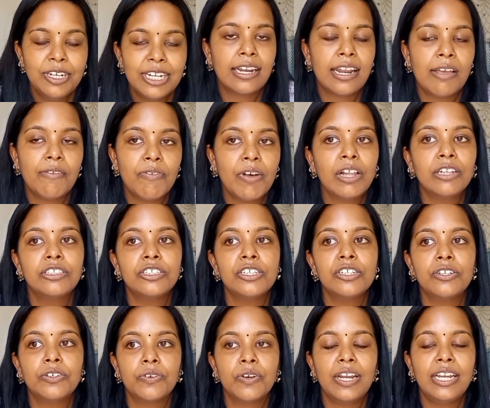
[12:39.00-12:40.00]
and I felt
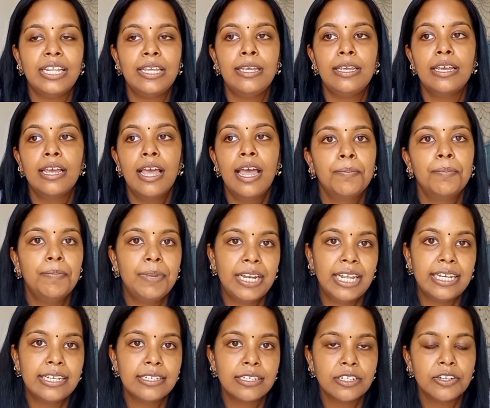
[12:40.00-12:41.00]
just really
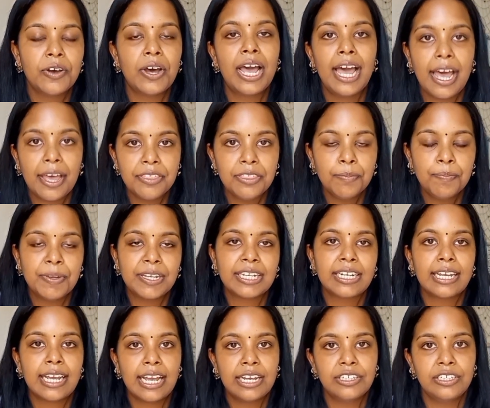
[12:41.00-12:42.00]
blessed. So I had the
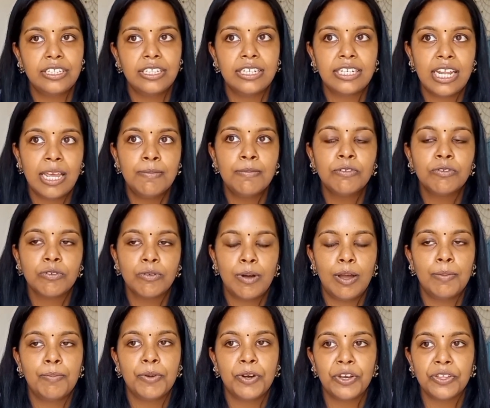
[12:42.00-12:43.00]
picnic actually the day before my
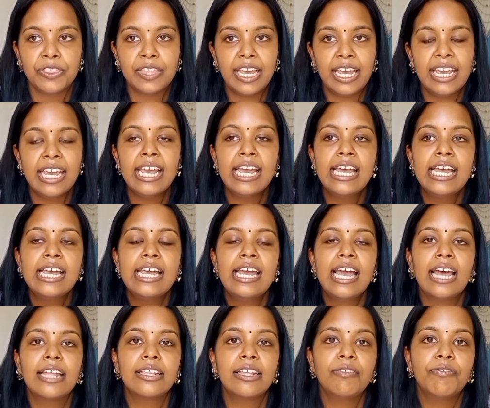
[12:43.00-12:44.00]
birthday.
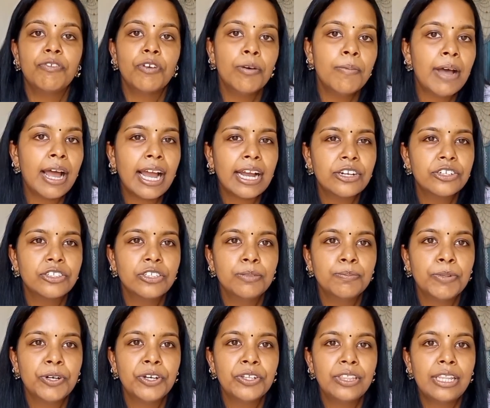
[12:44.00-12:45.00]
And then for my actual
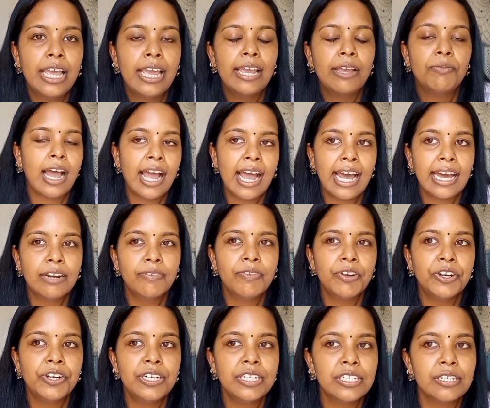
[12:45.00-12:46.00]
birthday, I had a
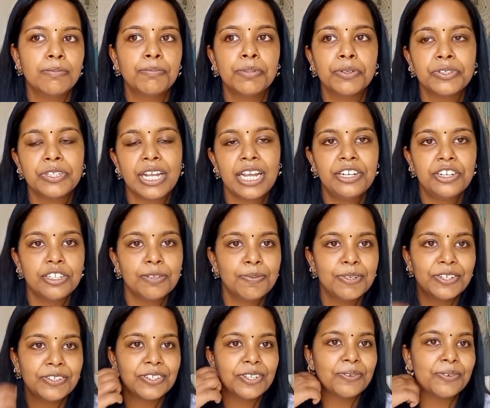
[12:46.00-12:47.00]
very simple day, just
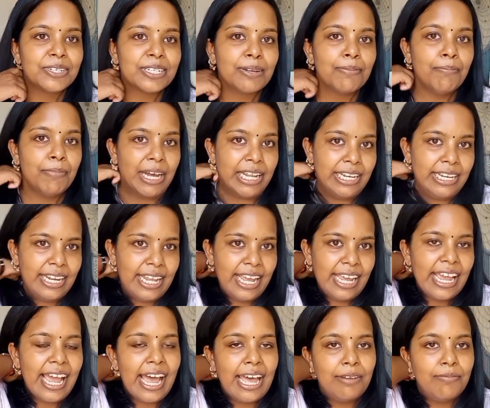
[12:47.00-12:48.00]
because it was a Monday
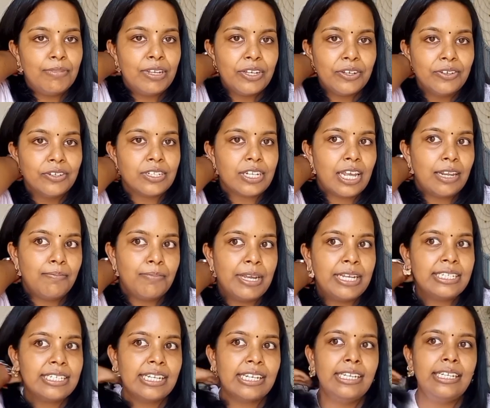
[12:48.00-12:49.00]
and because I'd
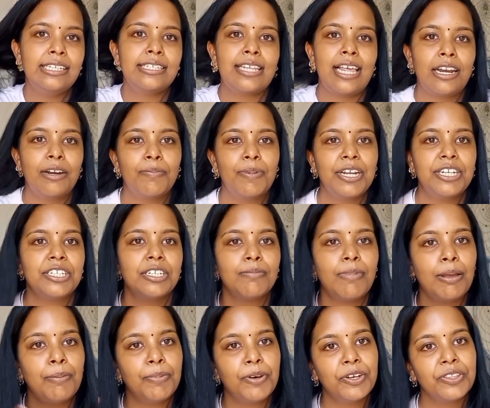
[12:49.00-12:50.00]
basically celebrated
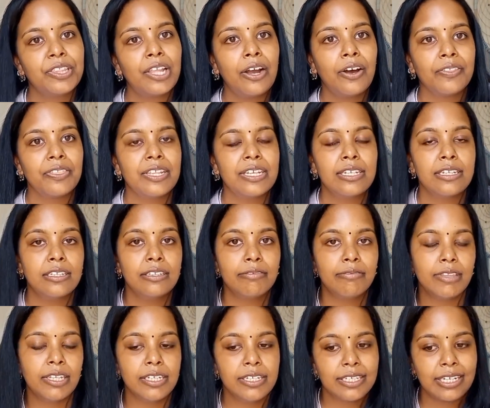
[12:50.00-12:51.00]
my birthday on
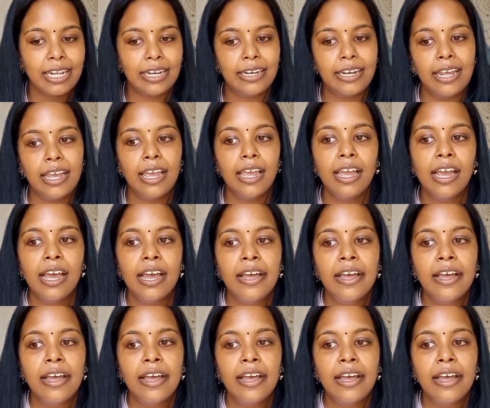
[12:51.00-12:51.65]
the Sunday.